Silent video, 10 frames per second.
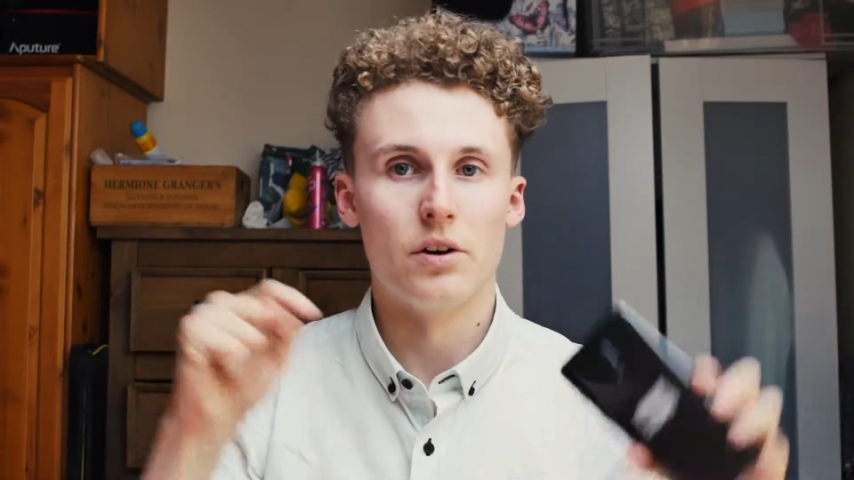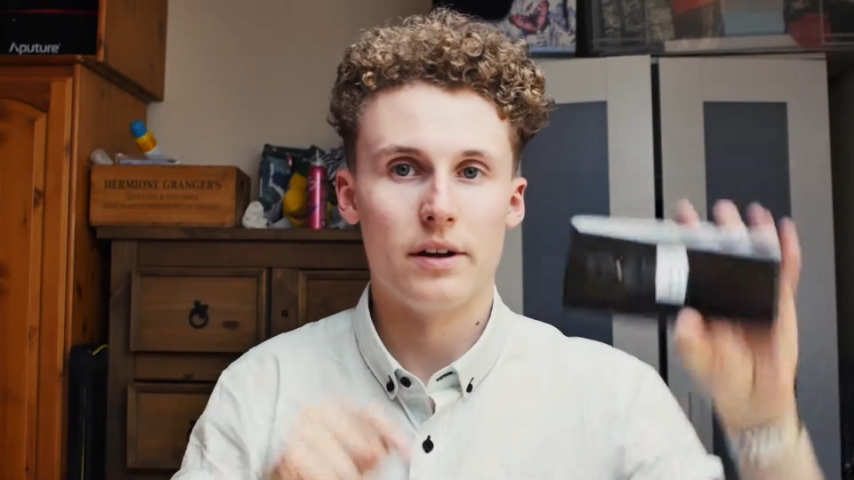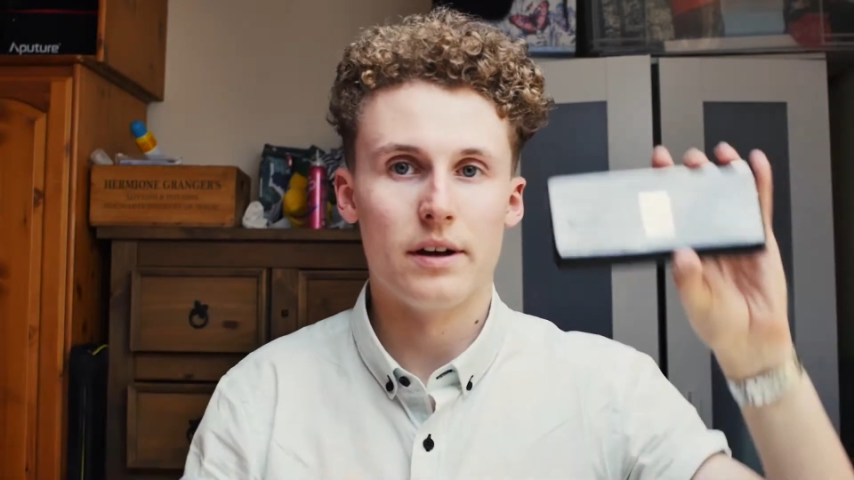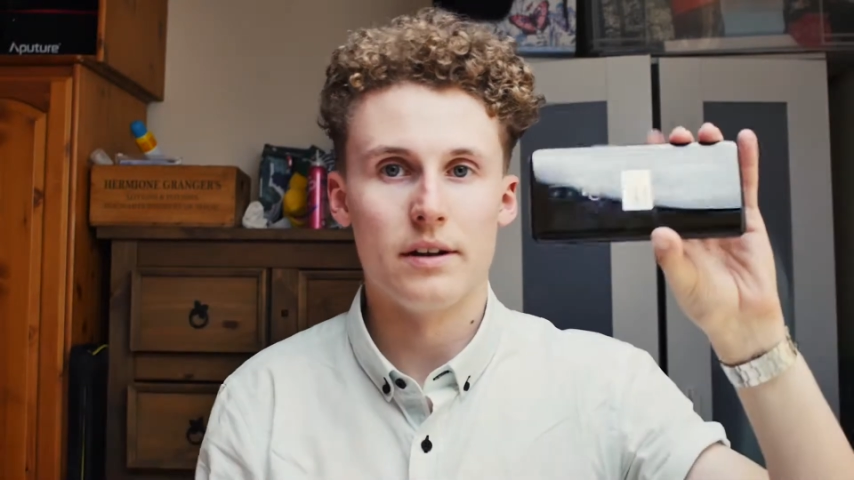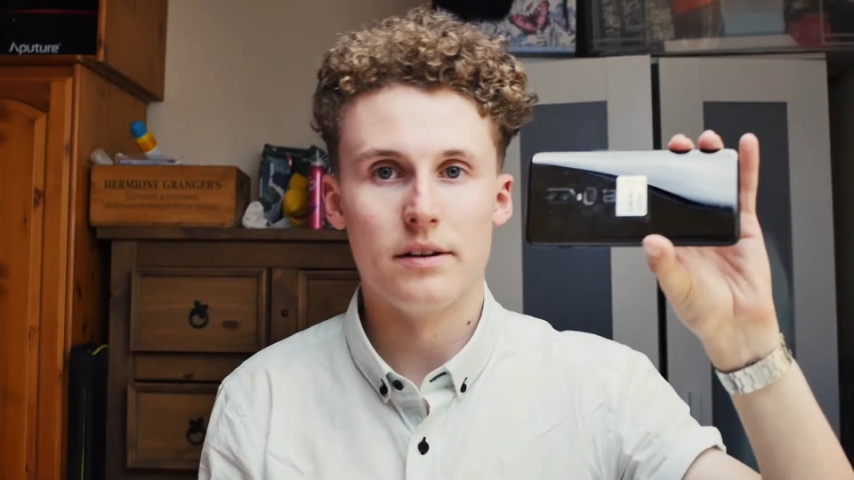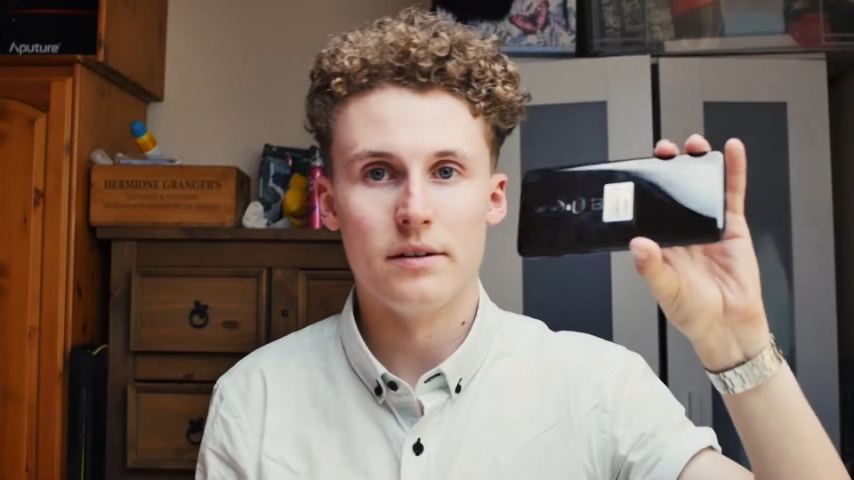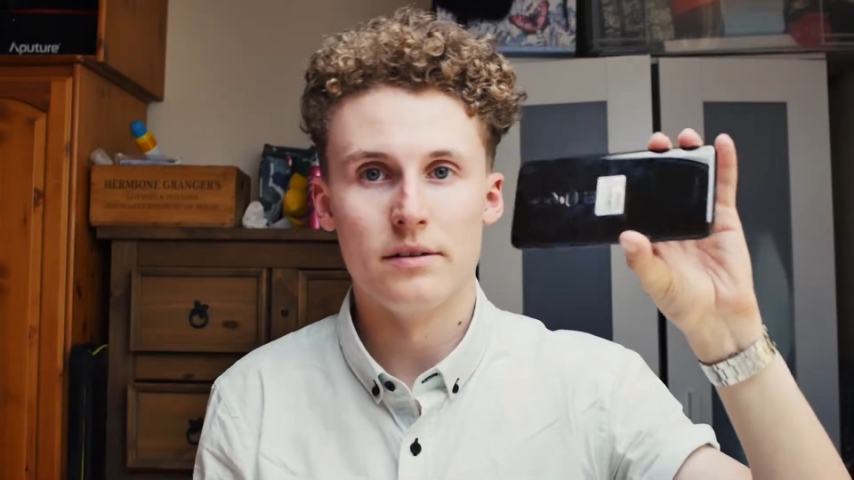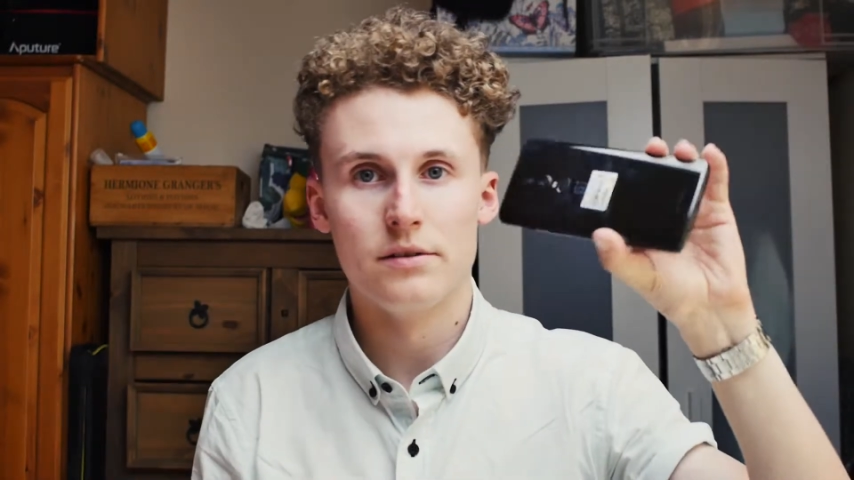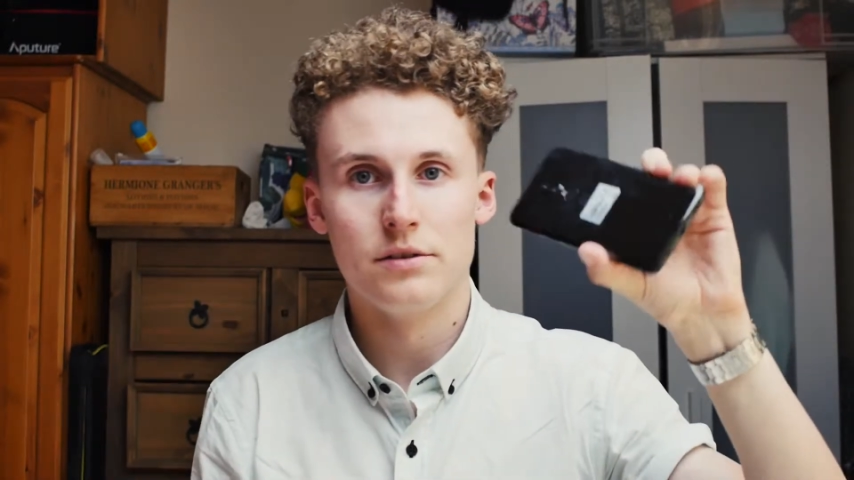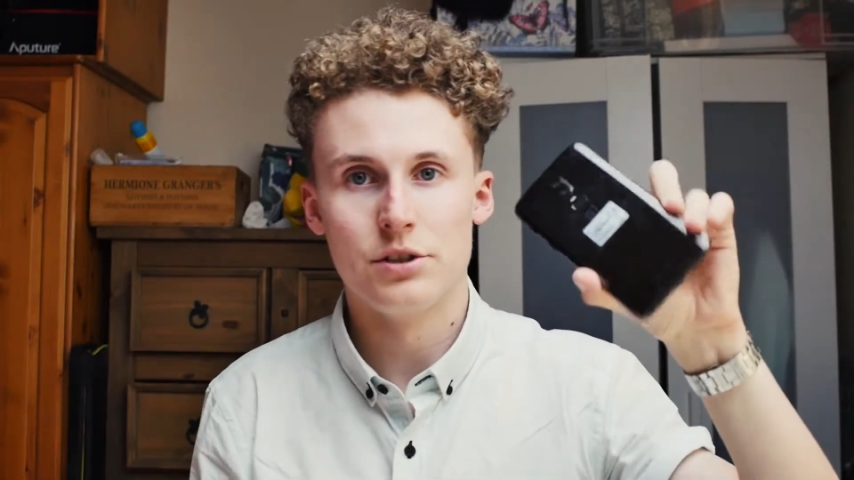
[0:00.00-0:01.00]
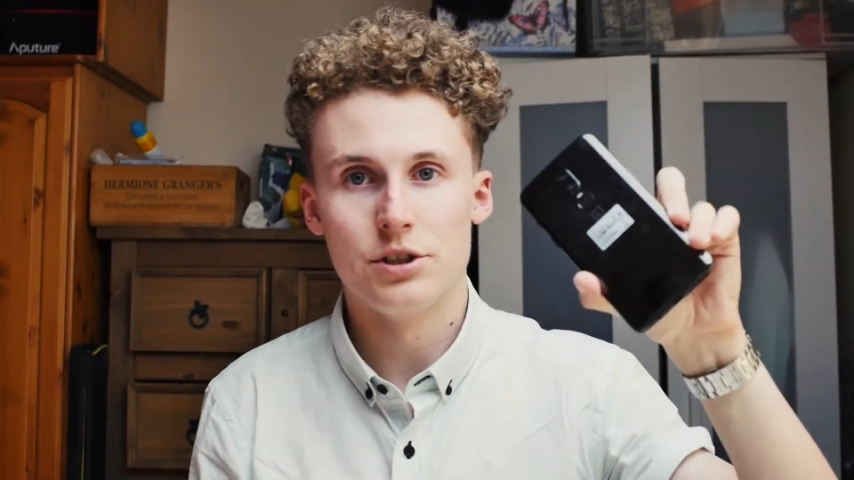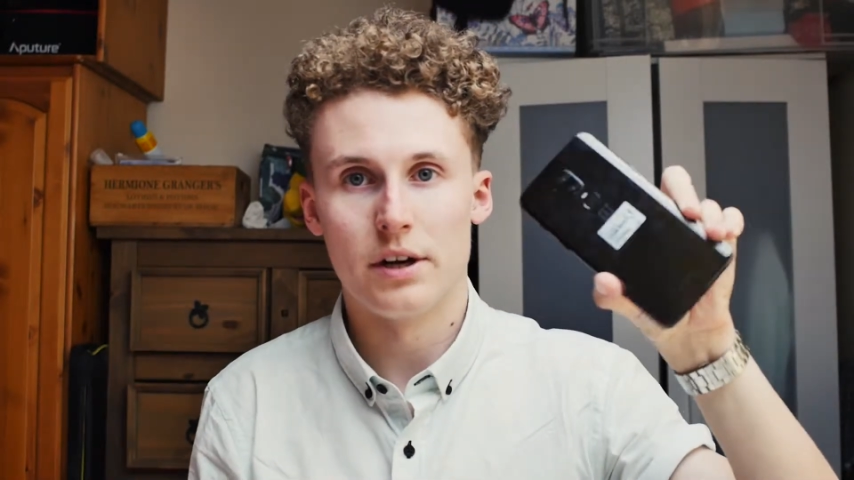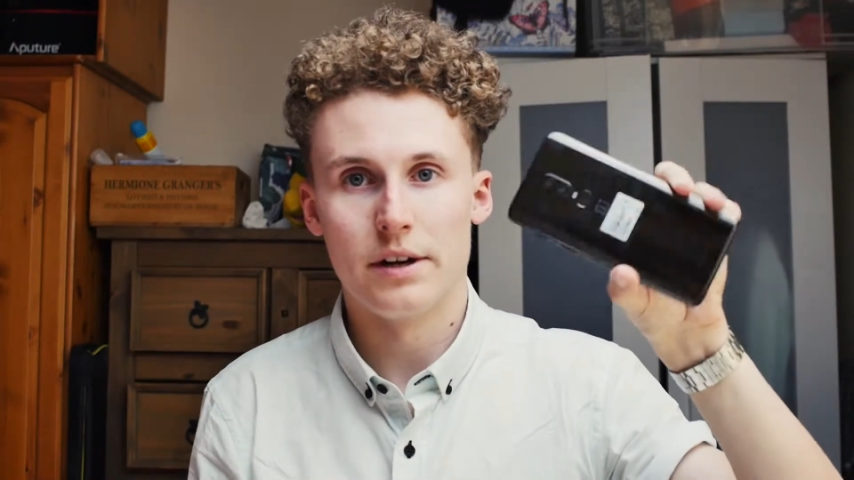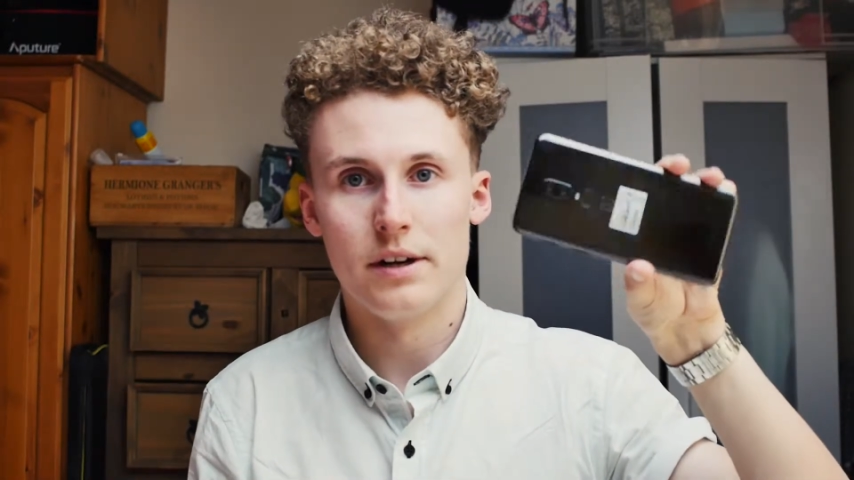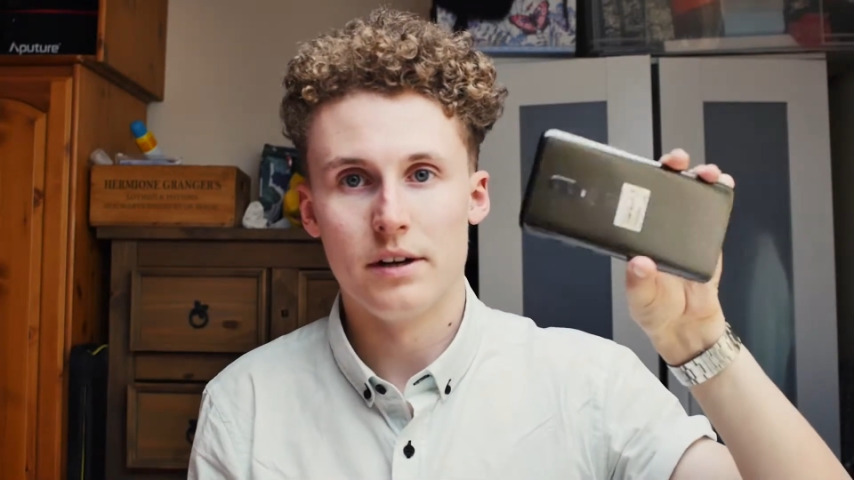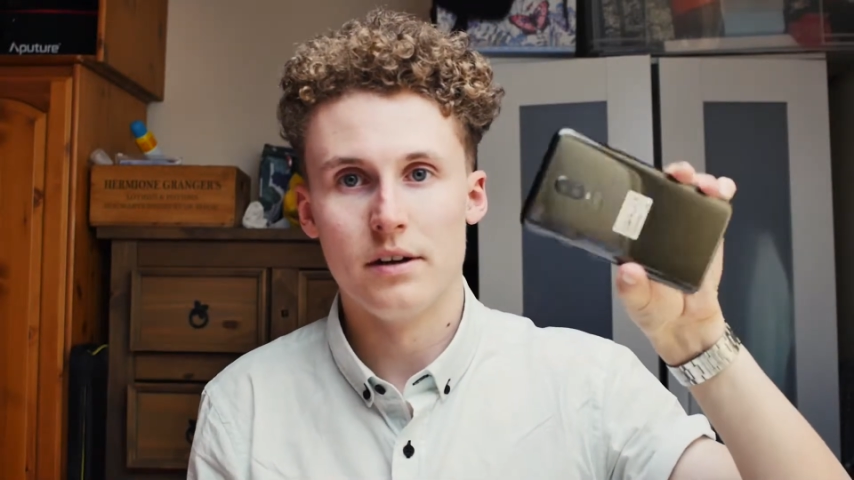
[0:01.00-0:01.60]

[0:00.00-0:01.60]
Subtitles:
got it in shiny,